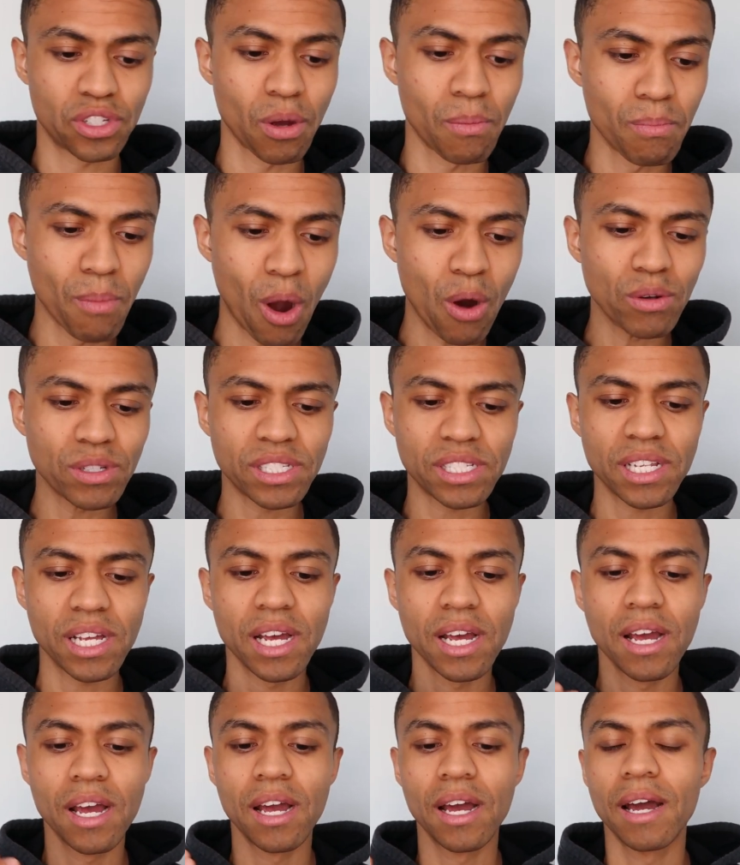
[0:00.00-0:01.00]
So most
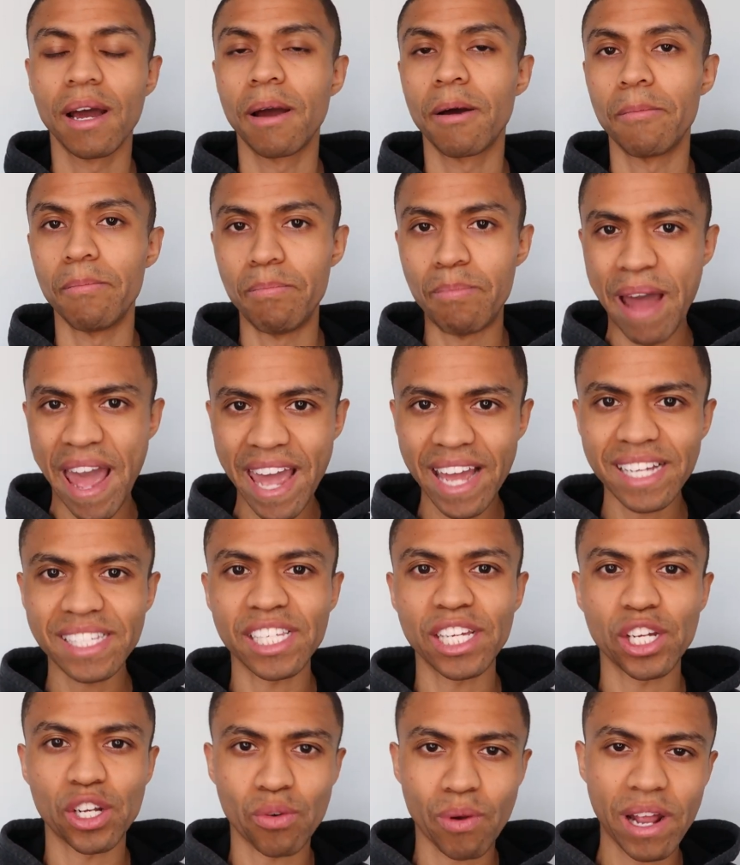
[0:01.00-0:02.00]

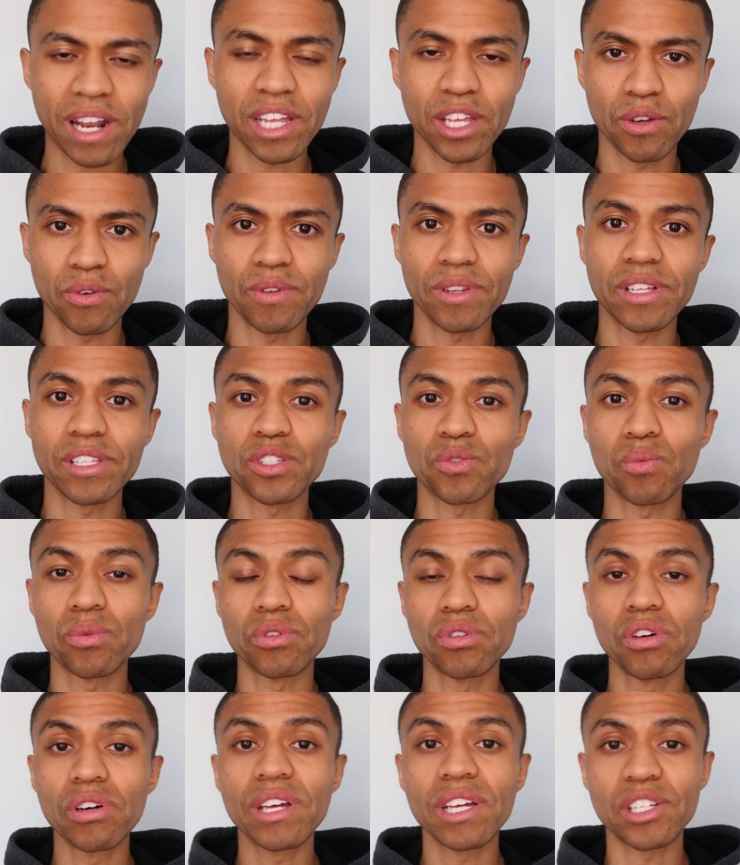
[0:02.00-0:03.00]
banks and credit unions
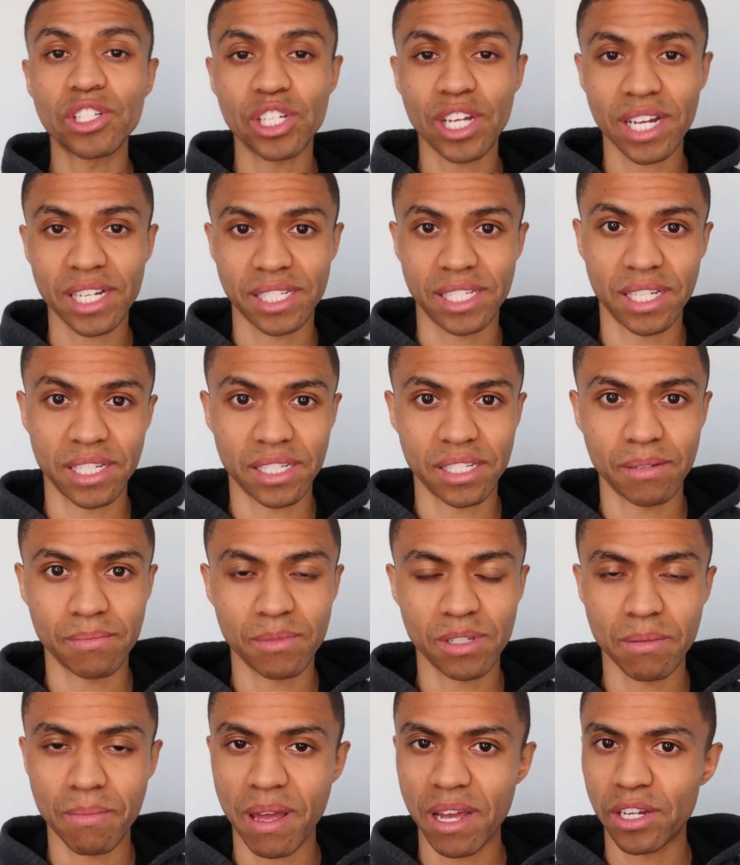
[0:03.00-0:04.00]
will look at
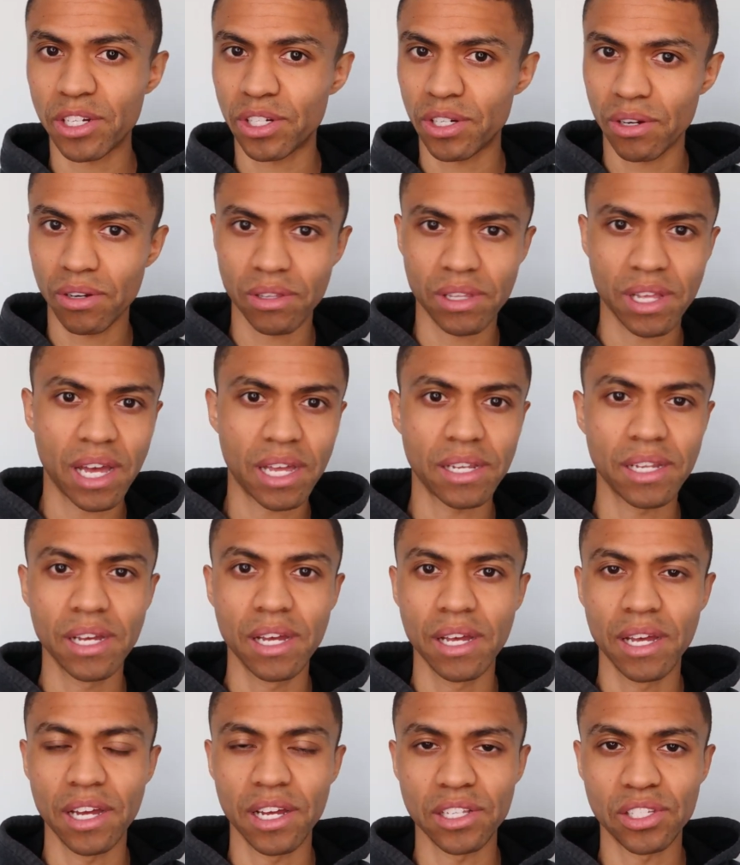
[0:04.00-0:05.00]
ChexSystems, make sure that
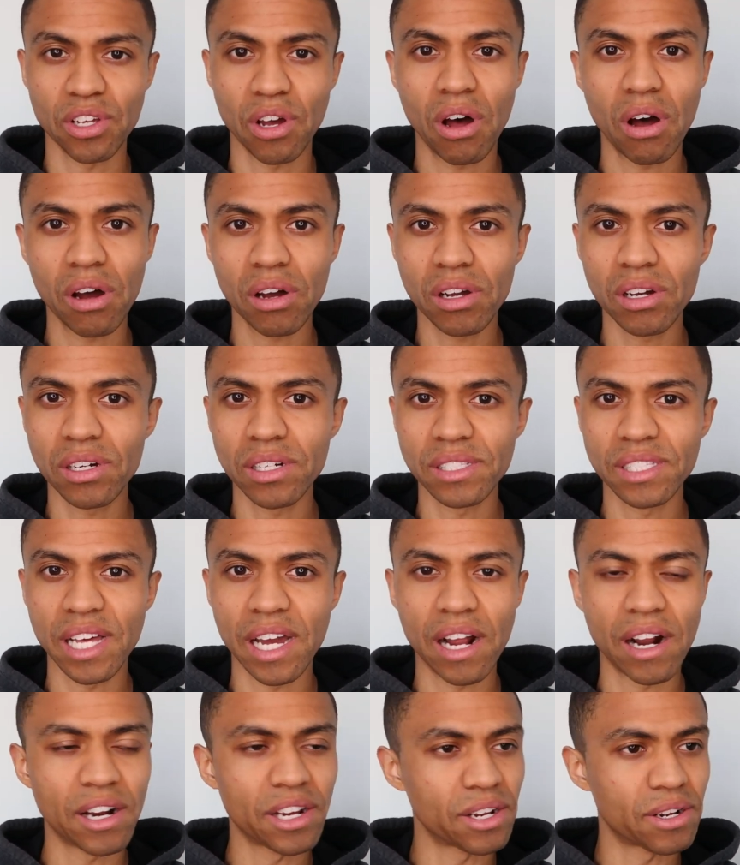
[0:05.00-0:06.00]
it's all good
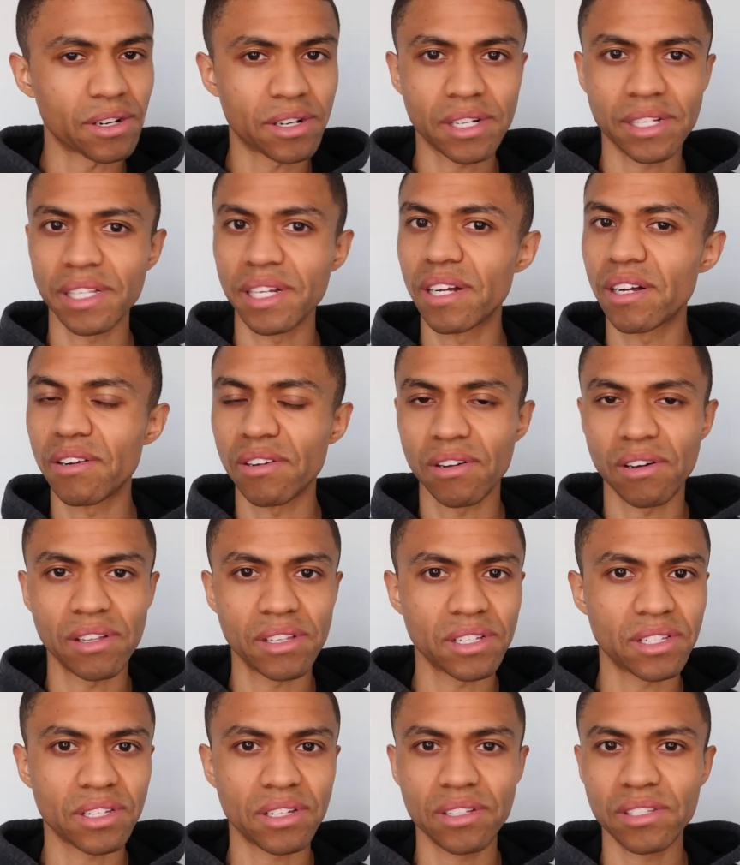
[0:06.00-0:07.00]
there, you're clear and
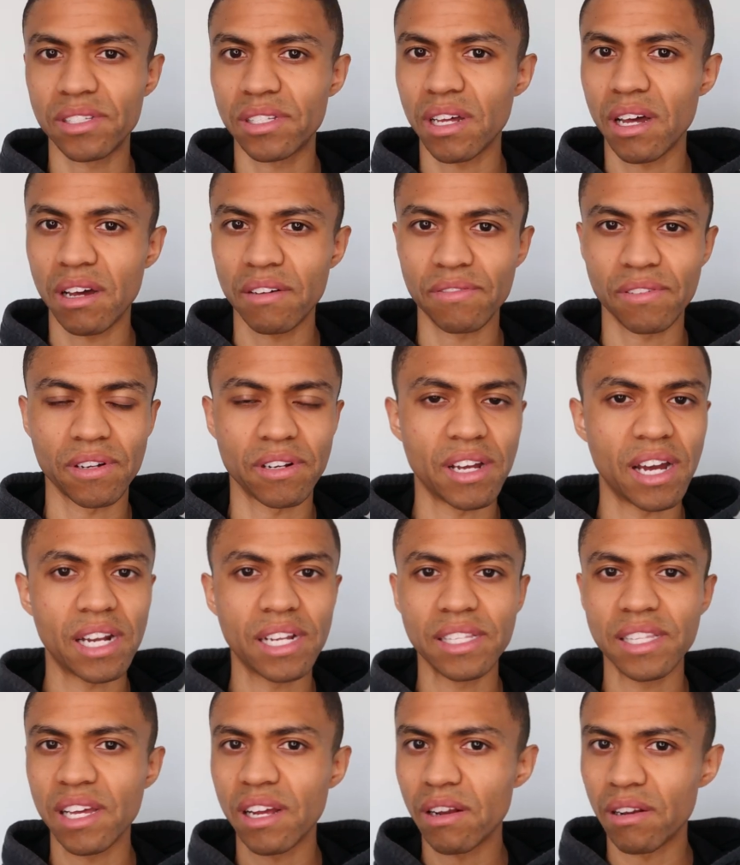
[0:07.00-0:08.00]
all this good stuff, you're not
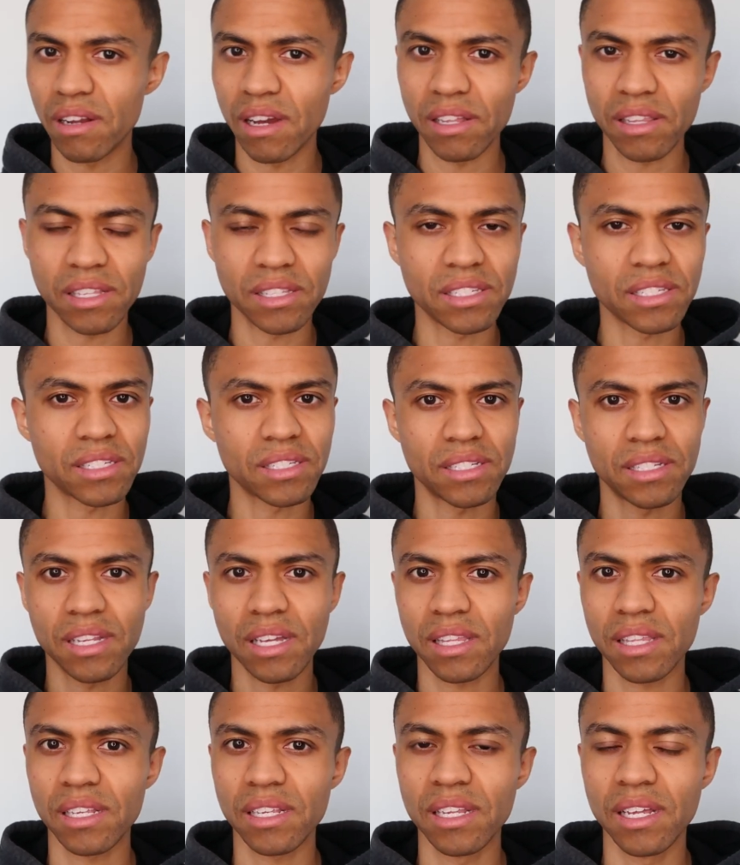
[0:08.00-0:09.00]
in there, nothing's
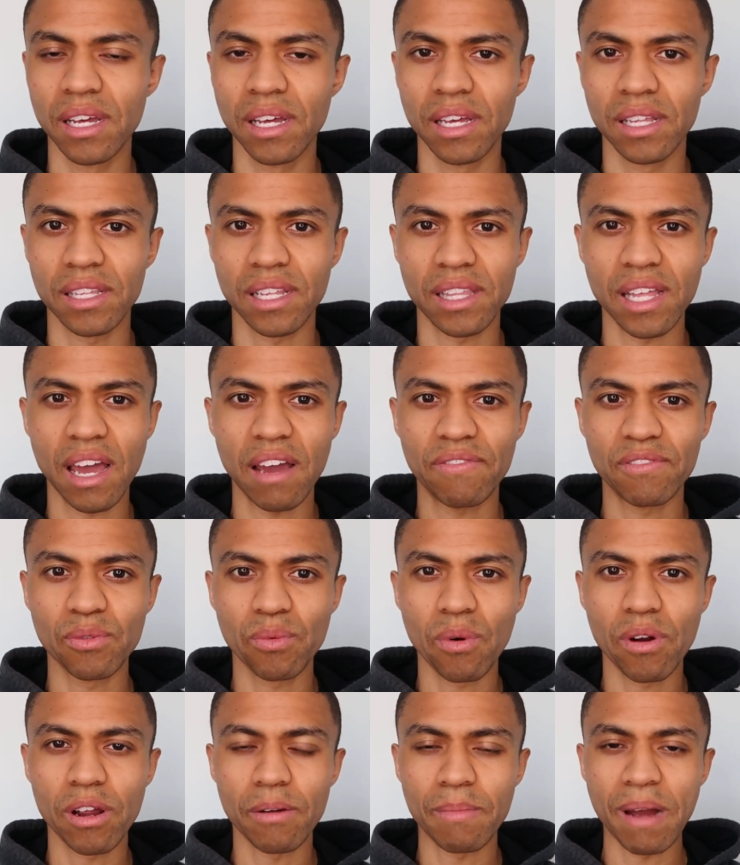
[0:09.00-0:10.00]
nothing that they have to
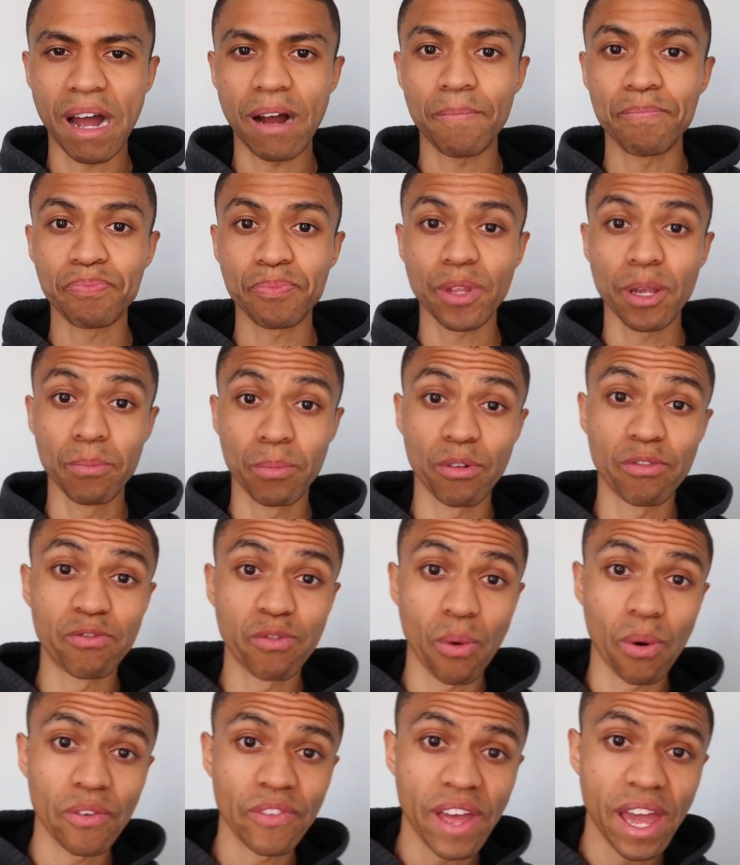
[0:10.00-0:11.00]
worry about
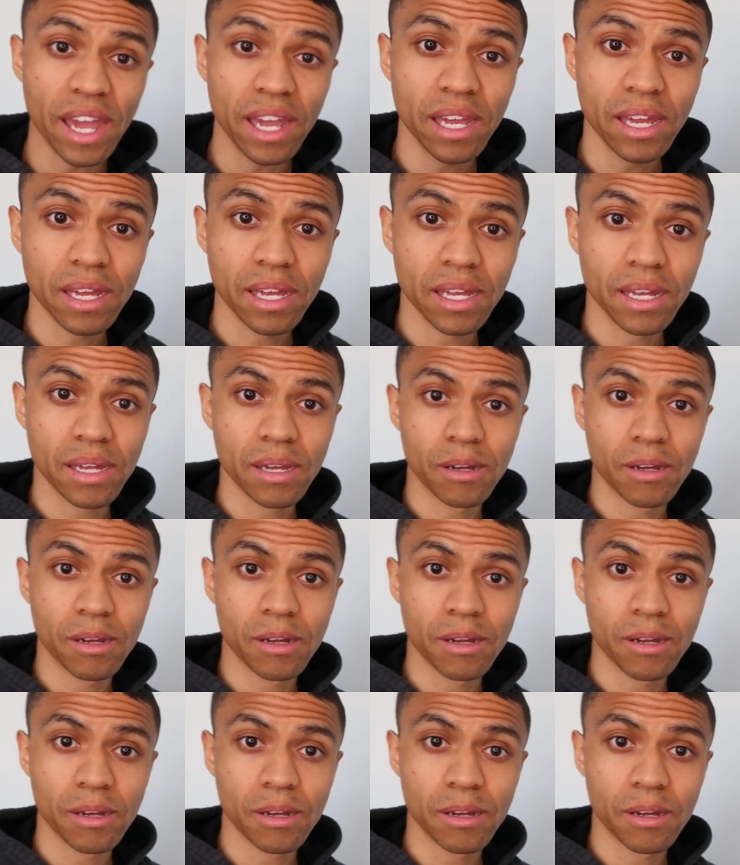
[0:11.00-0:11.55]
before they